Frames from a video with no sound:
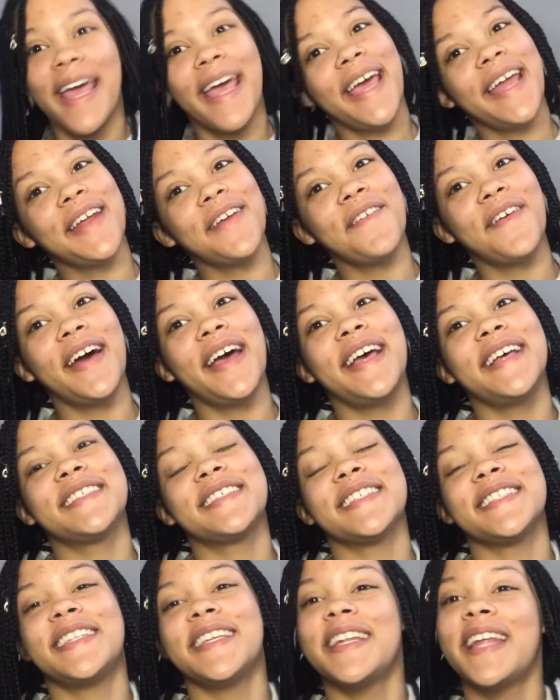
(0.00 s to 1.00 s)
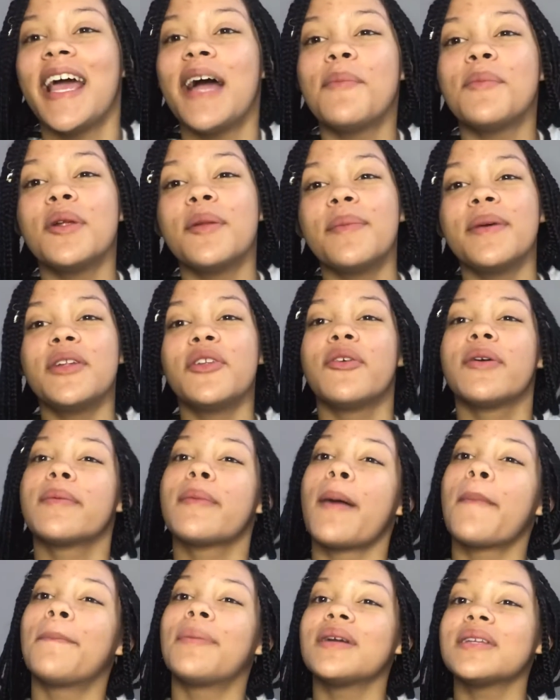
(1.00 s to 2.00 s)
anyway so today I'm gonna be doing
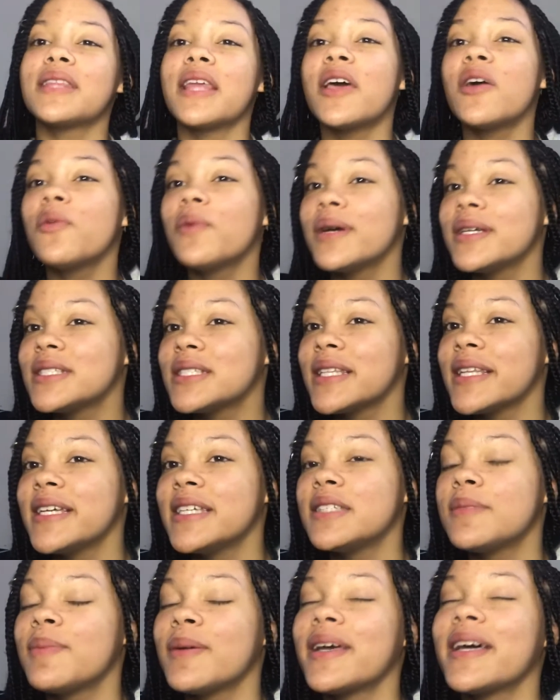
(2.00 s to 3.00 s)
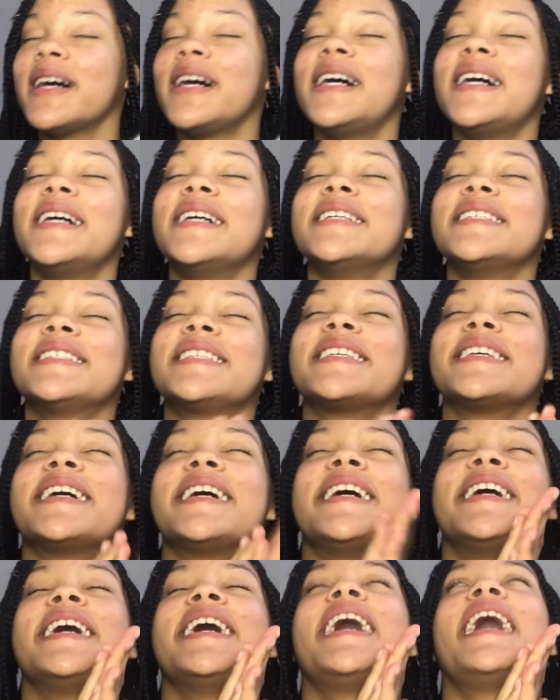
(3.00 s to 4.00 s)
my birthday wish list because
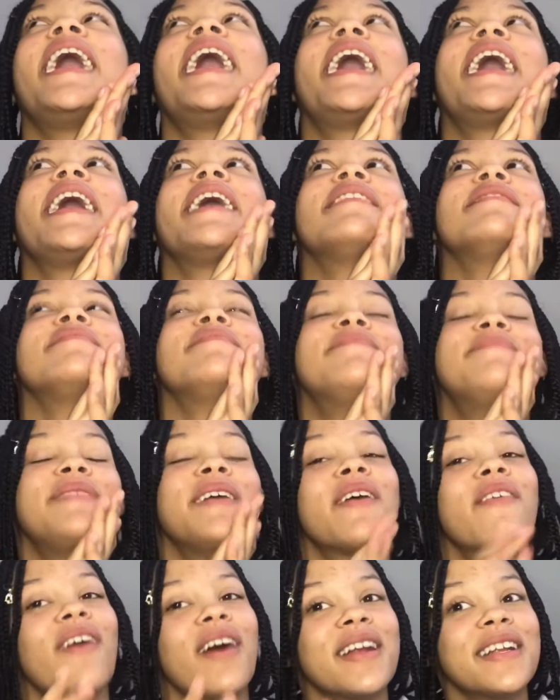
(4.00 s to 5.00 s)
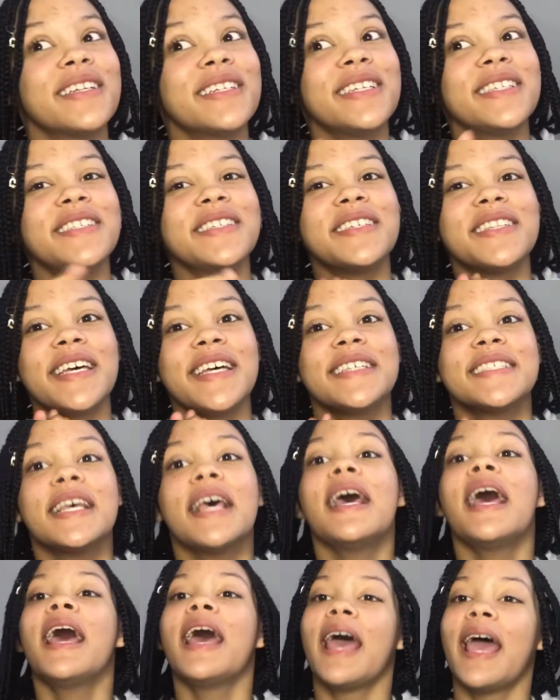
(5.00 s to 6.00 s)
uh, I've been wanting to do this
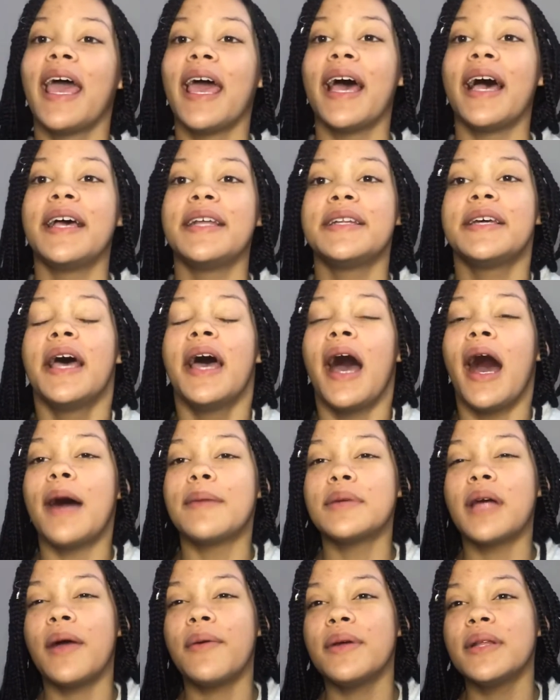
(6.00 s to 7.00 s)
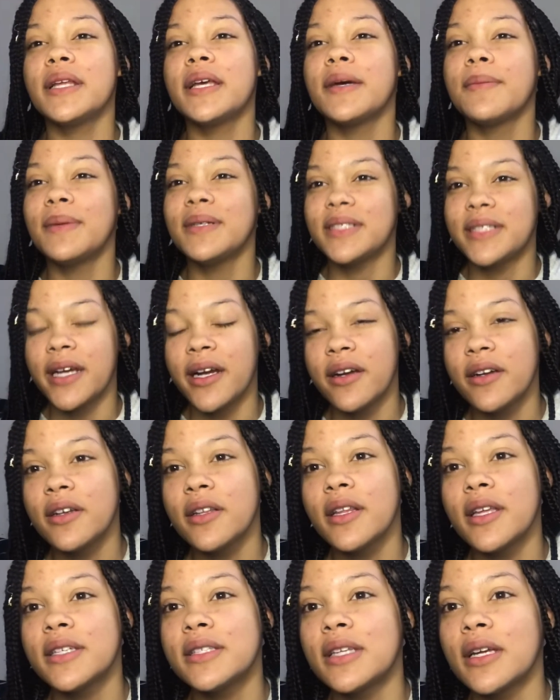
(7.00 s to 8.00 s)
and I'm not really a
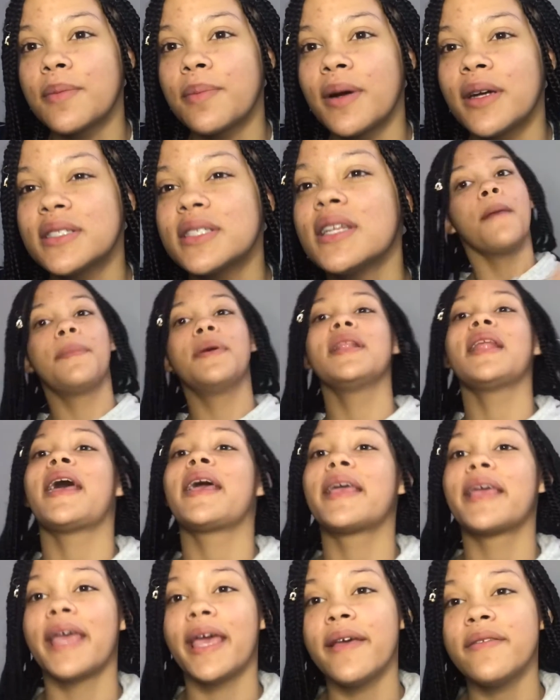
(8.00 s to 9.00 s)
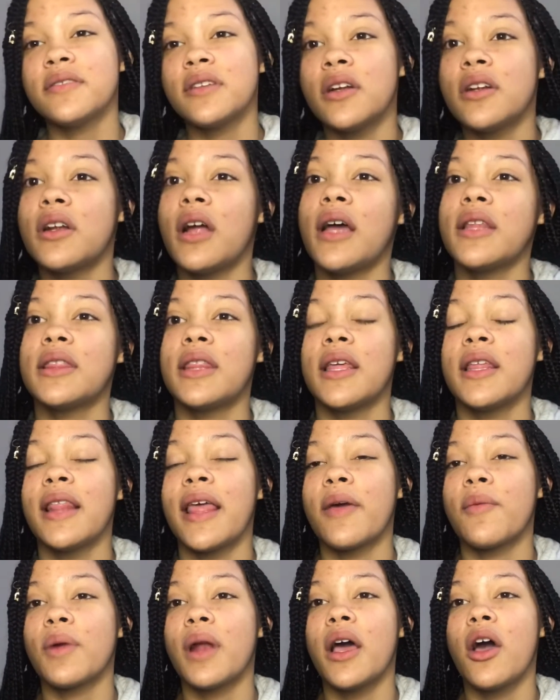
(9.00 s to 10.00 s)
materialistic person but like gifts are not
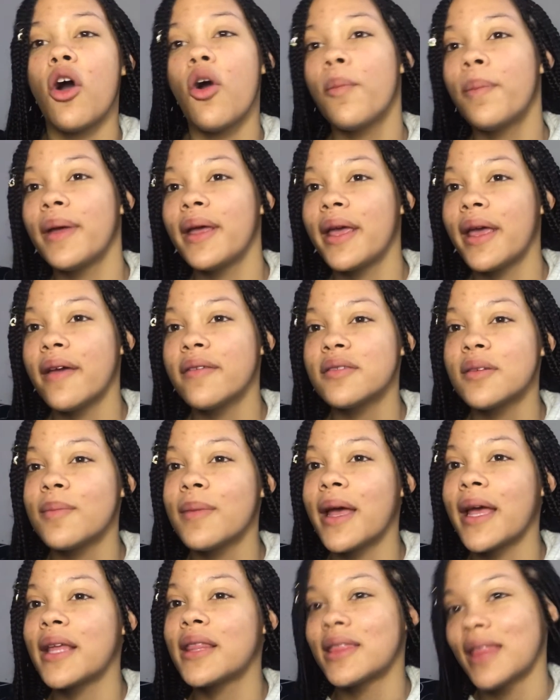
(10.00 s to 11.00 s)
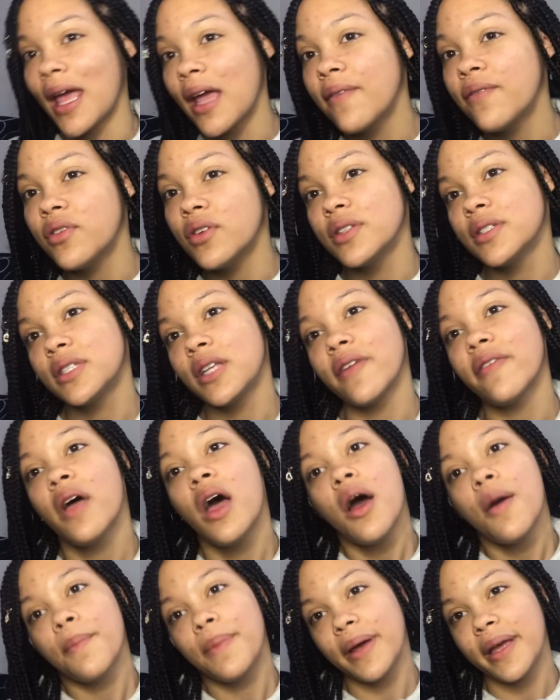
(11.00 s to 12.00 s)
like when I open gifts I'm like thankful and stuff
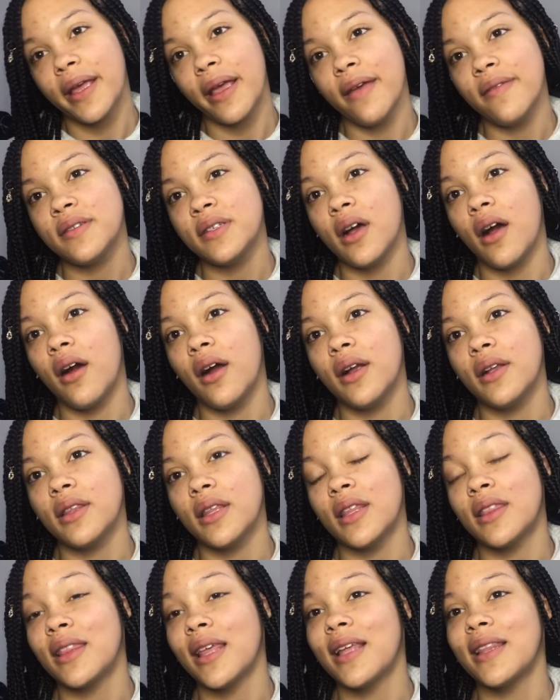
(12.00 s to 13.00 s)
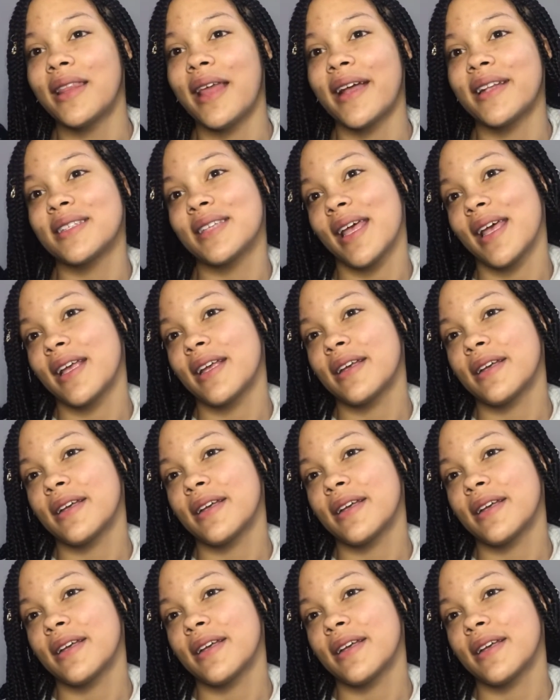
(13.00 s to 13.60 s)
but gifts aren't the thing that's like